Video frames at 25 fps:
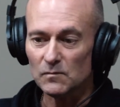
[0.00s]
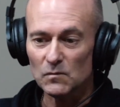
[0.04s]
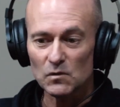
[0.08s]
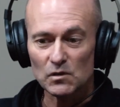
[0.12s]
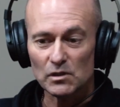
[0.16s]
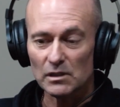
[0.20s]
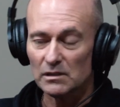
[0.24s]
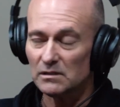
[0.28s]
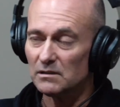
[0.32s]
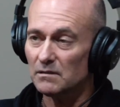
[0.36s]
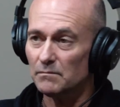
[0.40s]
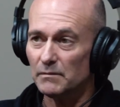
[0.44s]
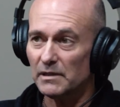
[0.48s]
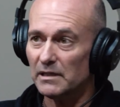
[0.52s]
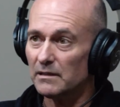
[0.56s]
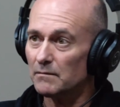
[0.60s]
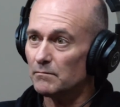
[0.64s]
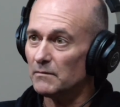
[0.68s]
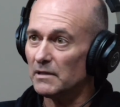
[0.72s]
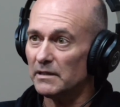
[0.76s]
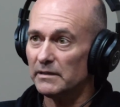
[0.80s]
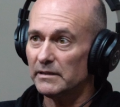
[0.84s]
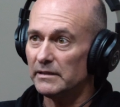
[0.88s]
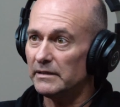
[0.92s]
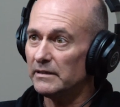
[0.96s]
just to make
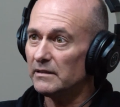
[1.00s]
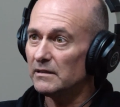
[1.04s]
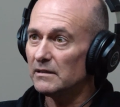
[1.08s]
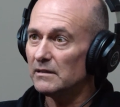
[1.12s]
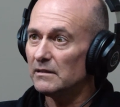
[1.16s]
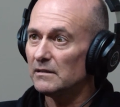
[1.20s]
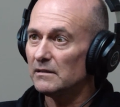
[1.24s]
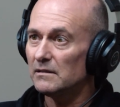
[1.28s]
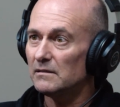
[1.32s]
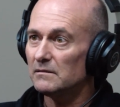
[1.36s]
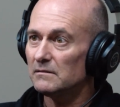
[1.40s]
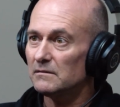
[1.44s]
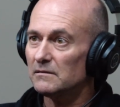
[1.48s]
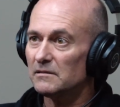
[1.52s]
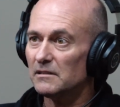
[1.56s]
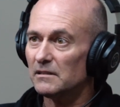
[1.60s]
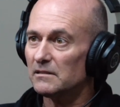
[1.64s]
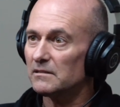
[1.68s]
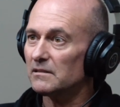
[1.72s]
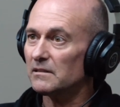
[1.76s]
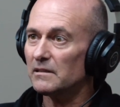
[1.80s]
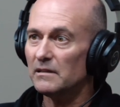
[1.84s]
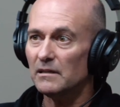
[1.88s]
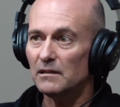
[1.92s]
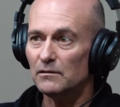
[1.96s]
money,
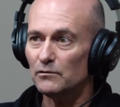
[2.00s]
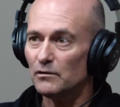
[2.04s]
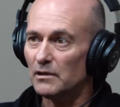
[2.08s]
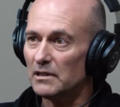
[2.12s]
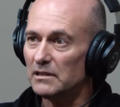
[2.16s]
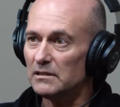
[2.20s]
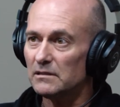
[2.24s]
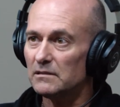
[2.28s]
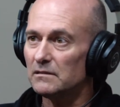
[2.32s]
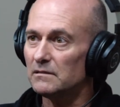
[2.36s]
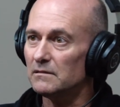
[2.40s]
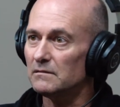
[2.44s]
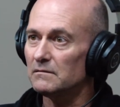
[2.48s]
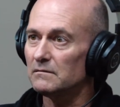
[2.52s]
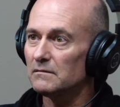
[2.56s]
just to go racing.